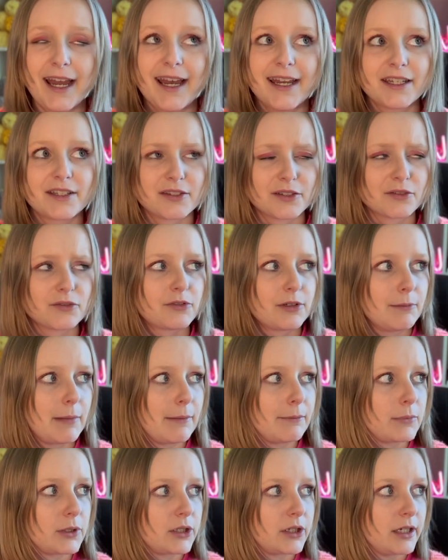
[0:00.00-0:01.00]
I don't
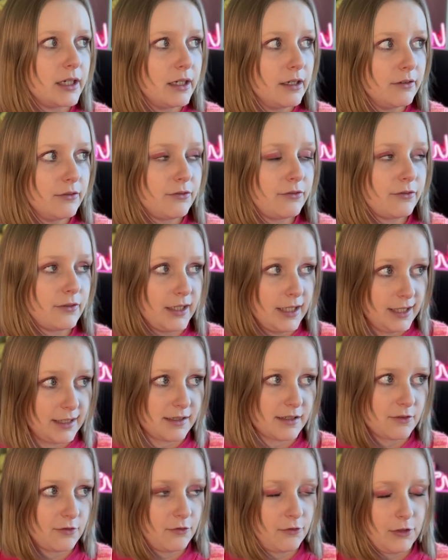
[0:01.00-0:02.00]
remember if
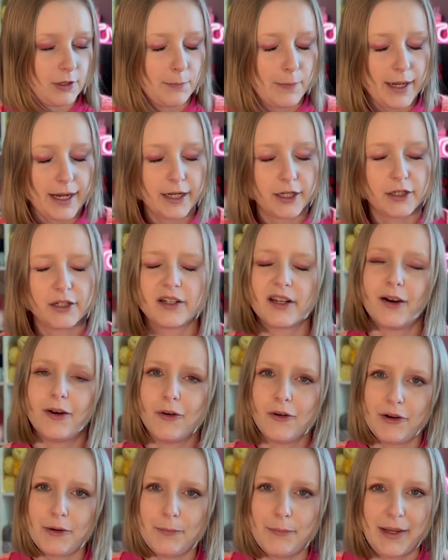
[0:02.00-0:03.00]
it's a free pattern
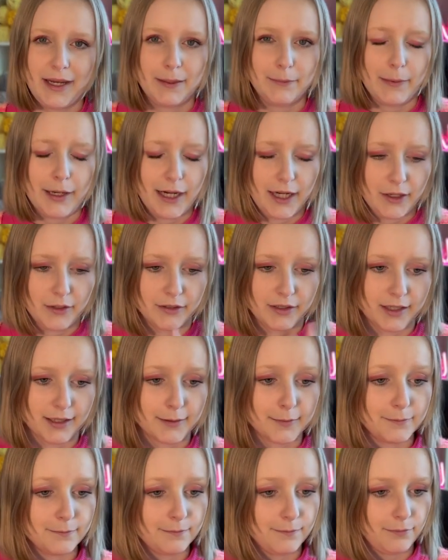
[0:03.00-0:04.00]
or a paid pattern,
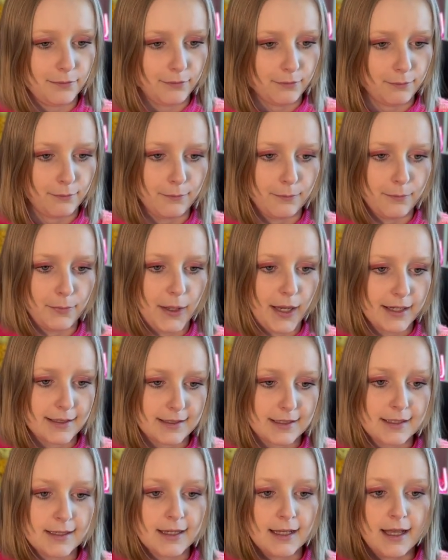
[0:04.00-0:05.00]

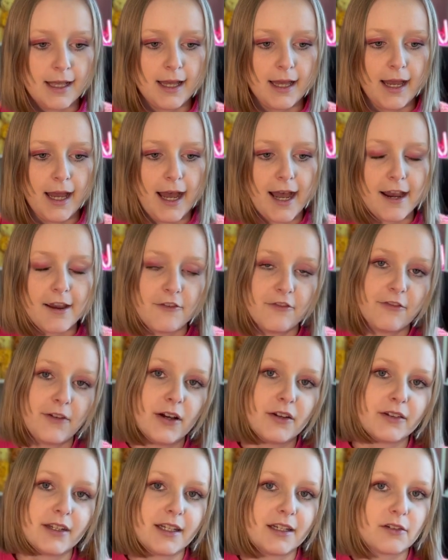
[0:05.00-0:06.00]
but I
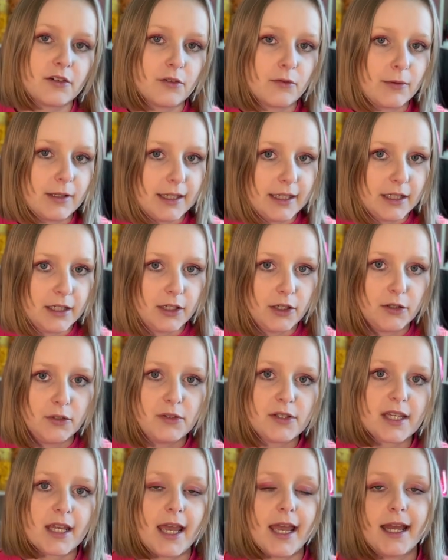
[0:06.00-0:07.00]
found it really
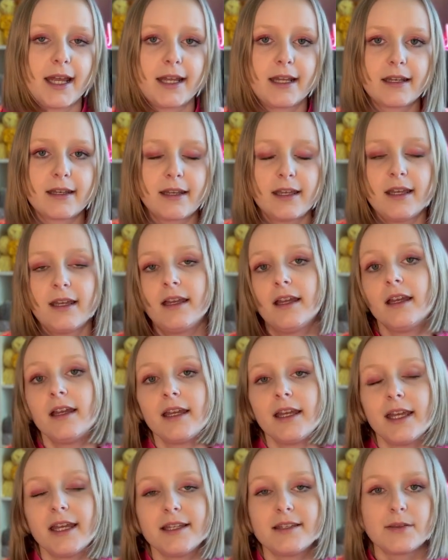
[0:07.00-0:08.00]
cute and
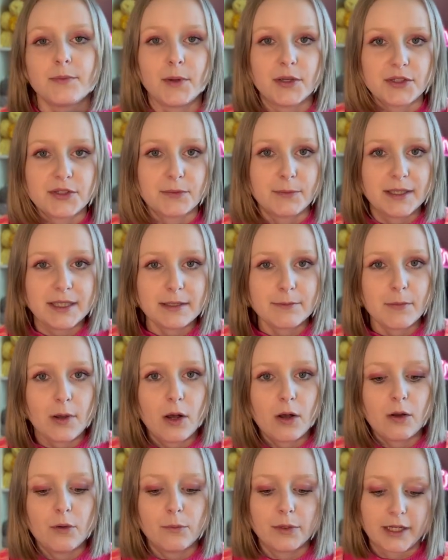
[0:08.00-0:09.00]
it's supposed to be
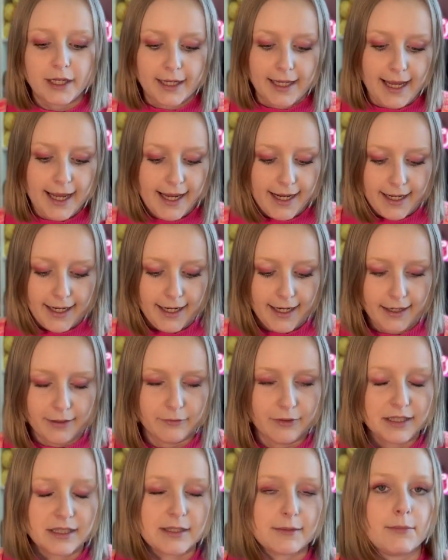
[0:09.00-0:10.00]
small, but again,
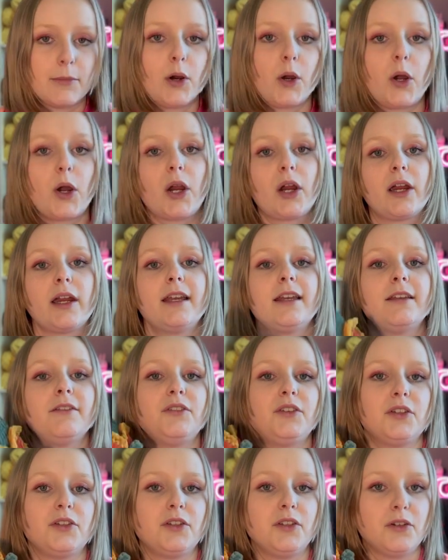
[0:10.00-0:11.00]
once more,
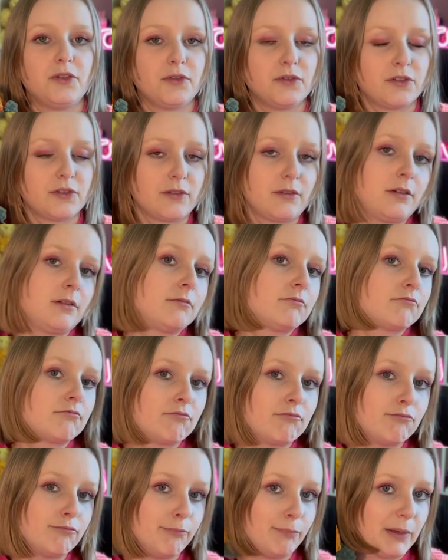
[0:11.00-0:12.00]
if you use
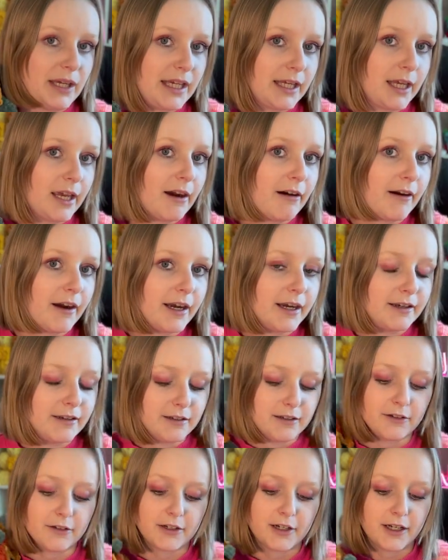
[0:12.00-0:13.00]
big yarn,
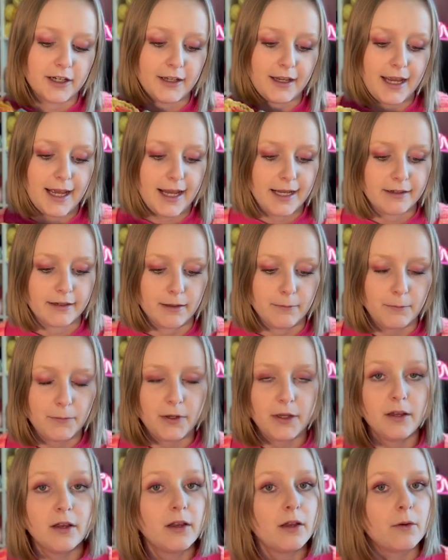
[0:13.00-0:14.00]
you're gonna end up
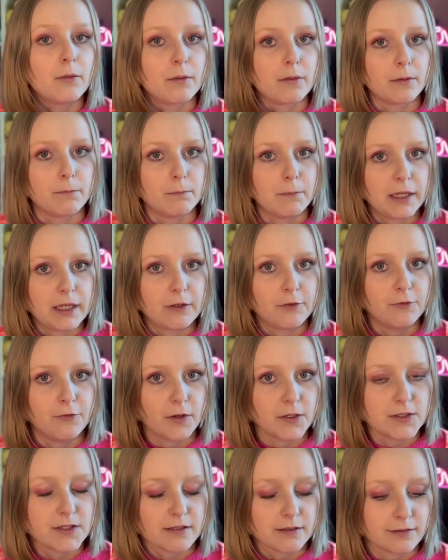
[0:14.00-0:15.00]
with a big
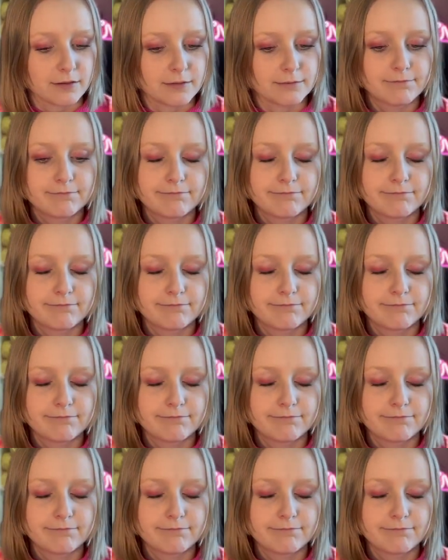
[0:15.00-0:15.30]
fossil.